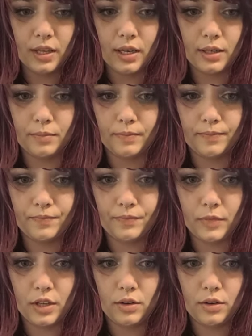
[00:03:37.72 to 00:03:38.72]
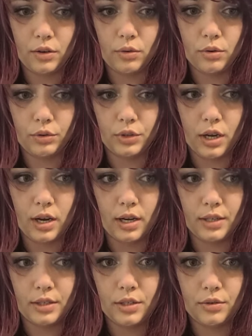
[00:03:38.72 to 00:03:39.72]
um, you know, hold
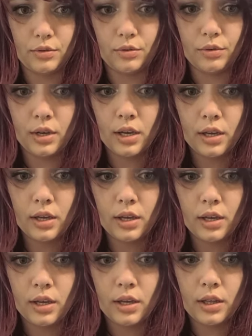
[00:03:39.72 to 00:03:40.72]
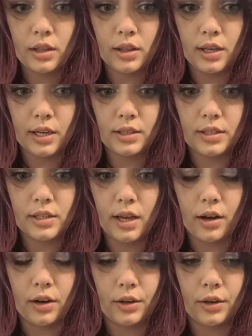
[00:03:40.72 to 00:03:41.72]
on to things
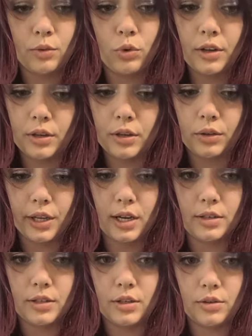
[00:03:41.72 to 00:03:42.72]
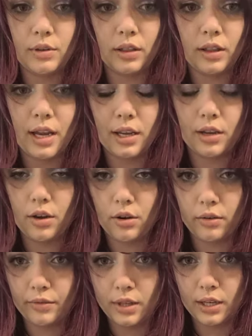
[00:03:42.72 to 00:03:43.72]
that are worth holding on to and letting
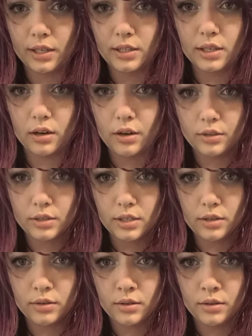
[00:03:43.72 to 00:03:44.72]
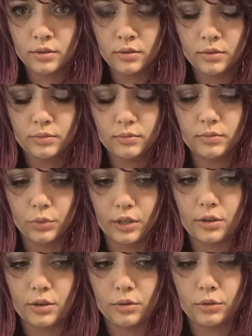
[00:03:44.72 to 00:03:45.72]
go of things that aren't
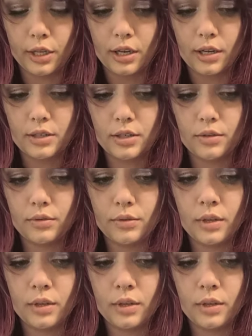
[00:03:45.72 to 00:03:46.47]
worth holding on to.